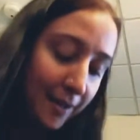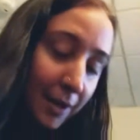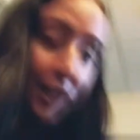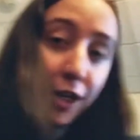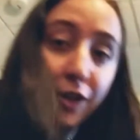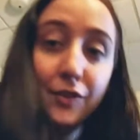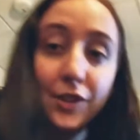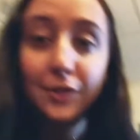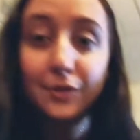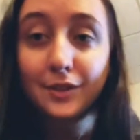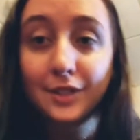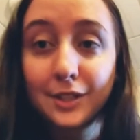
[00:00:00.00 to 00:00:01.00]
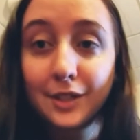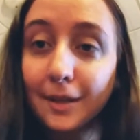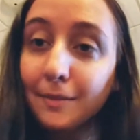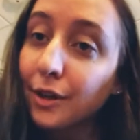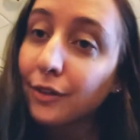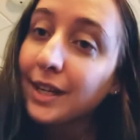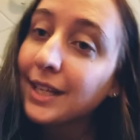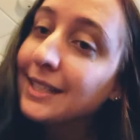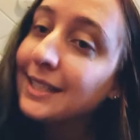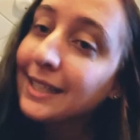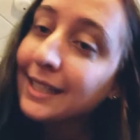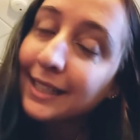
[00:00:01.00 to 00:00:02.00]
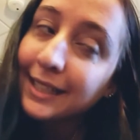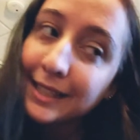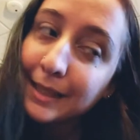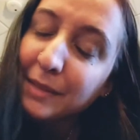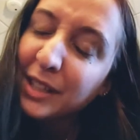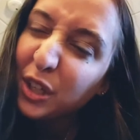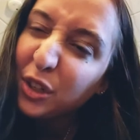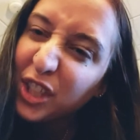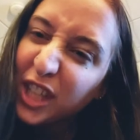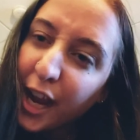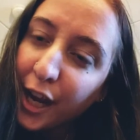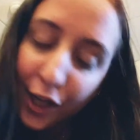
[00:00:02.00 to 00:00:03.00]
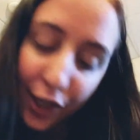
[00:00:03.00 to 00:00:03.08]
my interview so I can be all rested because I'm a little tired.